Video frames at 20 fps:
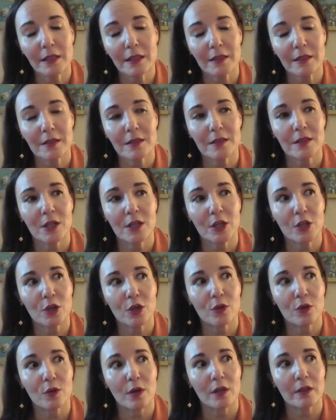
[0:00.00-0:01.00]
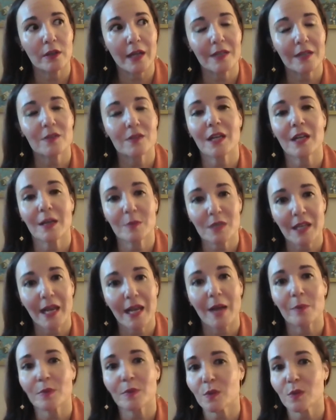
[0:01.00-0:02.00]
And so a lot of times that
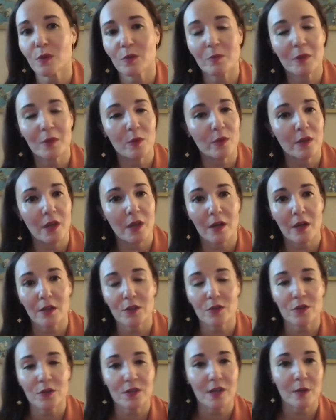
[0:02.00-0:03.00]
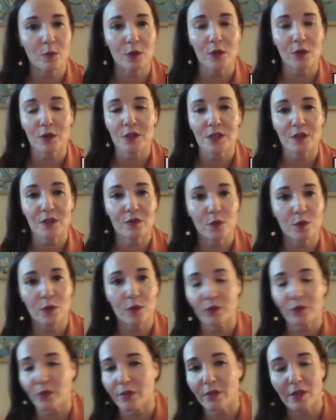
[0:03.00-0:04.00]
happens with me with characters that I'm rehearsing
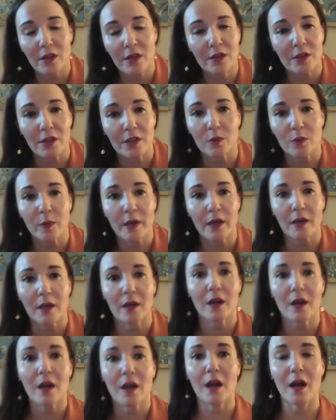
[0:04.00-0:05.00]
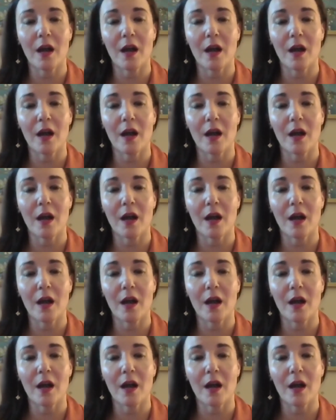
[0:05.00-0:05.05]
for theater, where